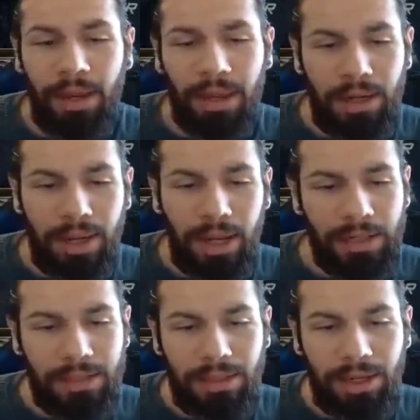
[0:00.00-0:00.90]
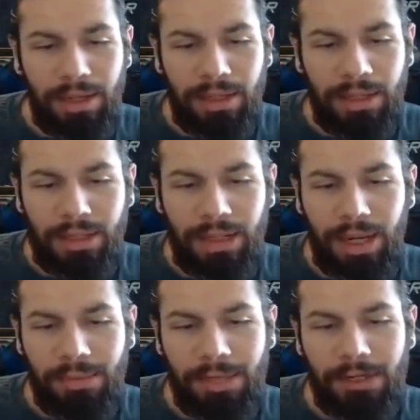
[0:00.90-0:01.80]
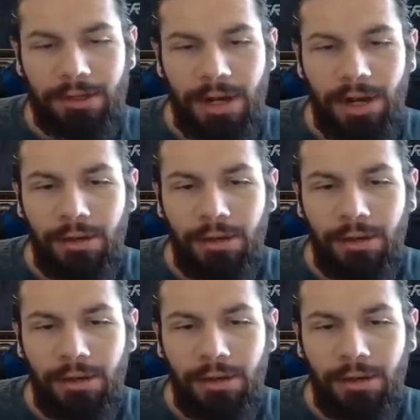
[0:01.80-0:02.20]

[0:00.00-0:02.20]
It has lightning damage.